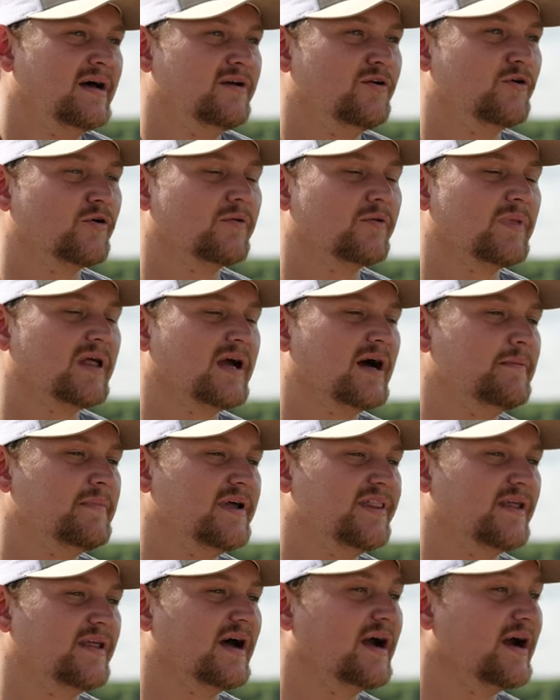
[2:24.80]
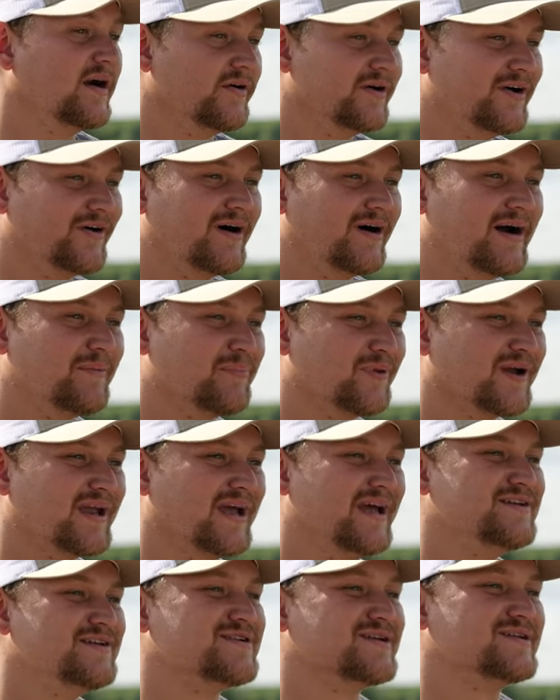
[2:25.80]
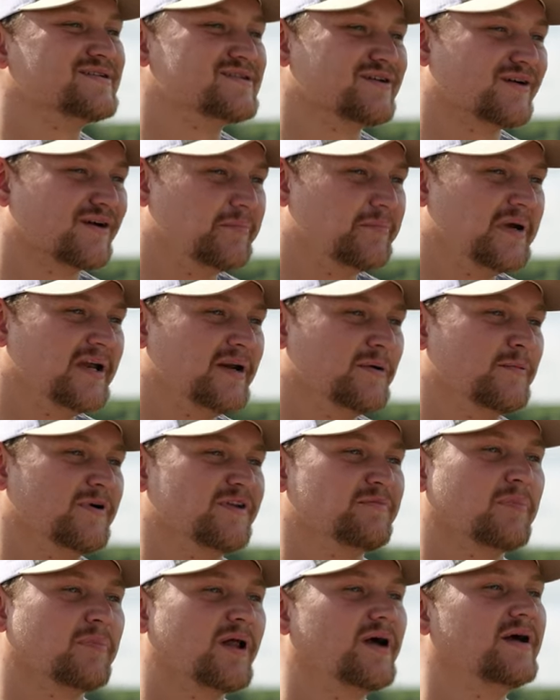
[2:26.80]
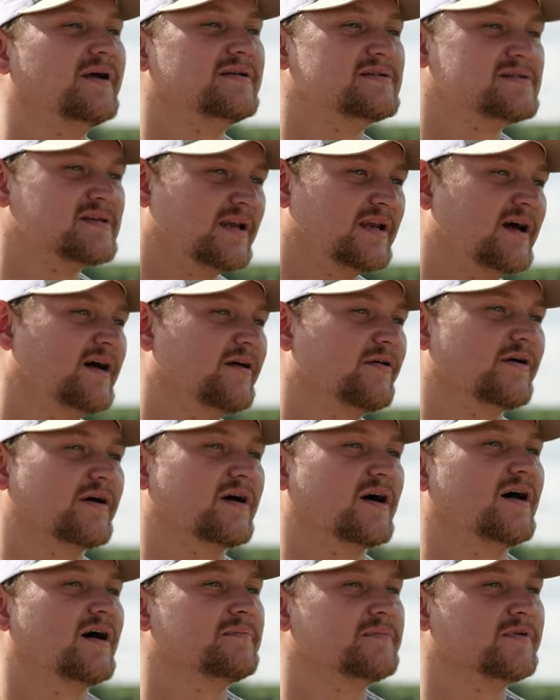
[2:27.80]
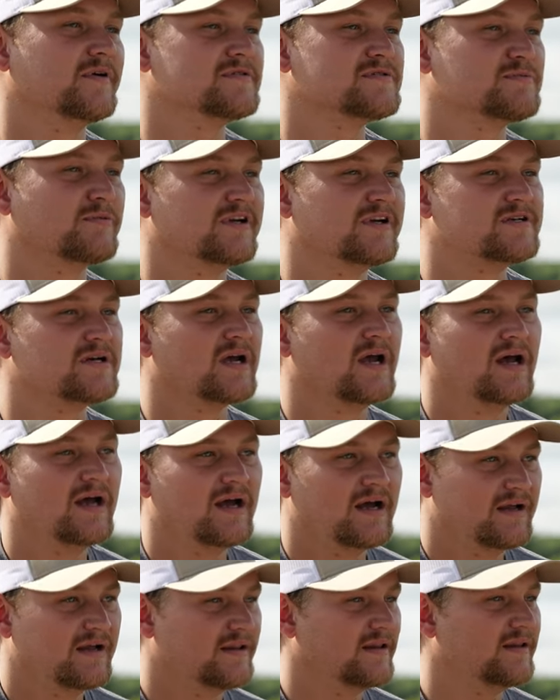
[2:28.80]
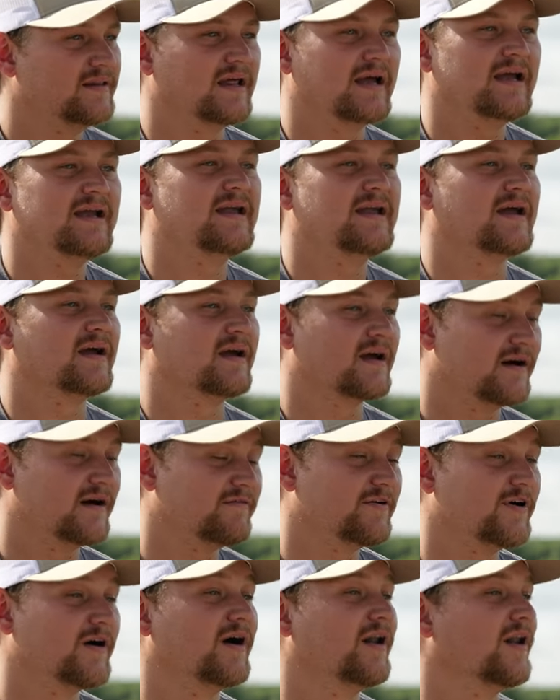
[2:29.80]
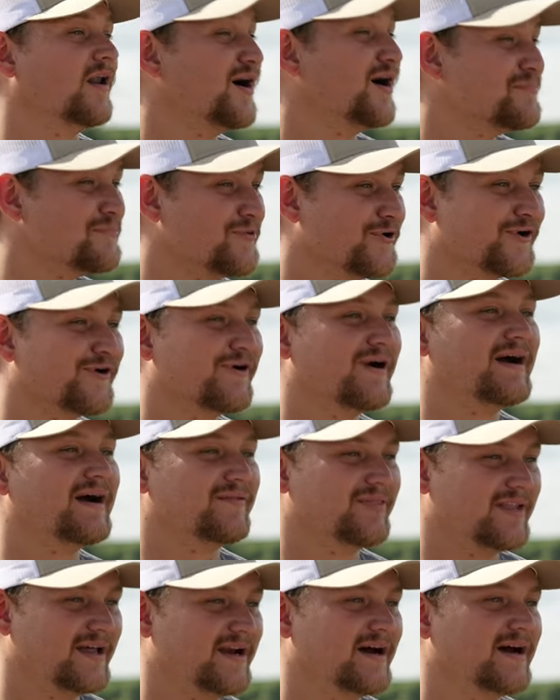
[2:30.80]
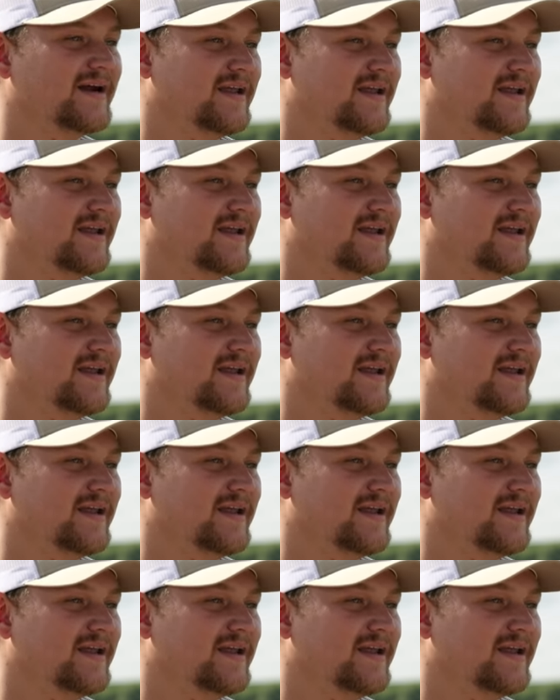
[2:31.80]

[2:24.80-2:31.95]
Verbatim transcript: Normally I'm in the aerial application, so competing with planes and helicopters, which they could cover a lot more ground than I